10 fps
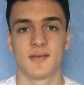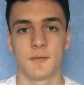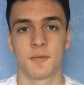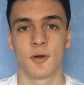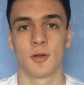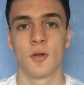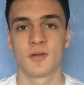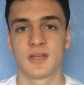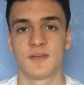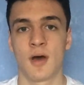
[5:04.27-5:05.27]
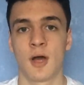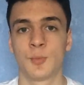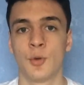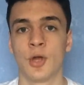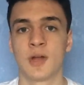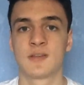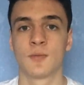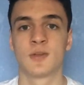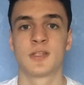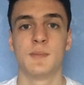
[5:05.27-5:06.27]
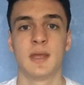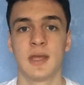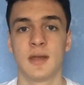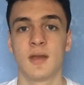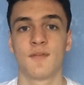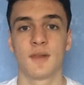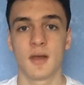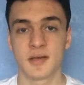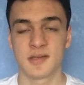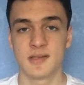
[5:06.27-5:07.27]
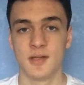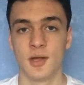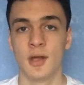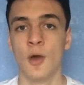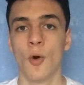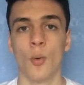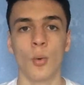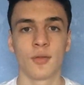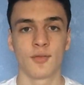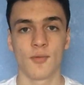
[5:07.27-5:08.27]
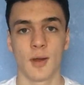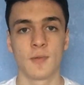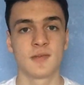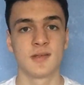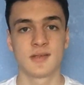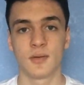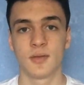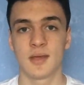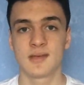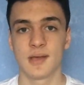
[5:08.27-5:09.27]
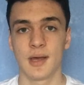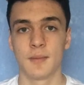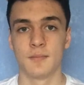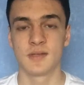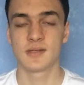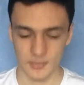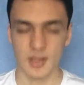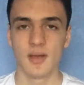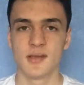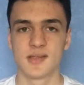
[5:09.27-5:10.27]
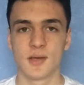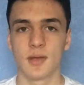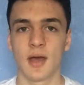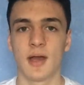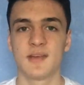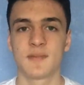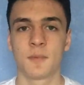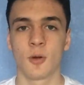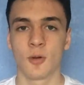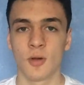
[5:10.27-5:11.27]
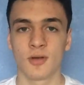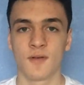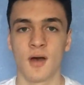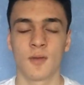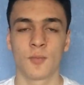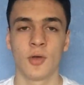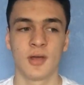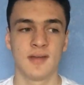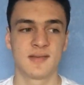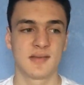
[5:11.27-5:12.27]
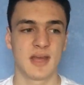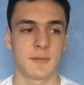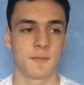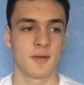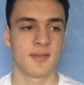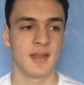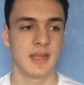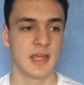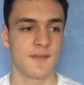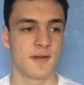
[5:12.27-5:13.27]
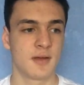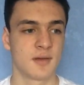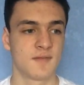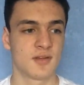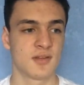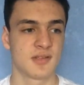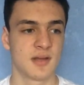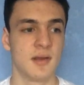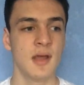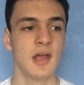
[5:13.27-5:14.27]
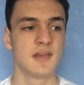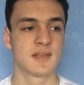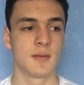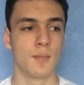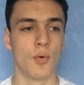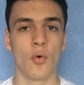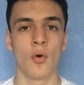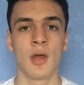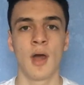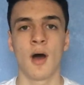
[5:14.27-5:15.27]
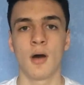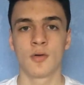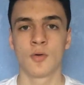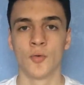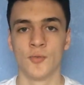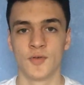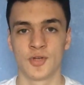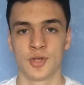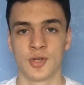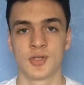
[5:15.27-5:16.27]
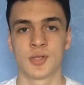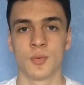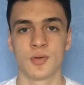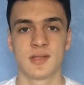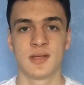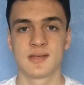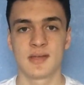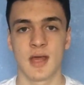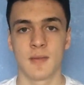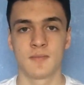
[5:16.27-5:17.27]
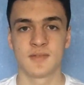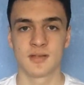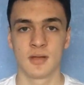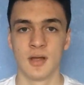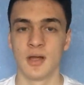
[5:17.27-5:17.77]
I did put a lot of hard work towards the beginning of last year, all throughout until the exams. So yeah, I did put a lot of hard work into that, but I think if I could have just done some more hardcore revision towards the exams.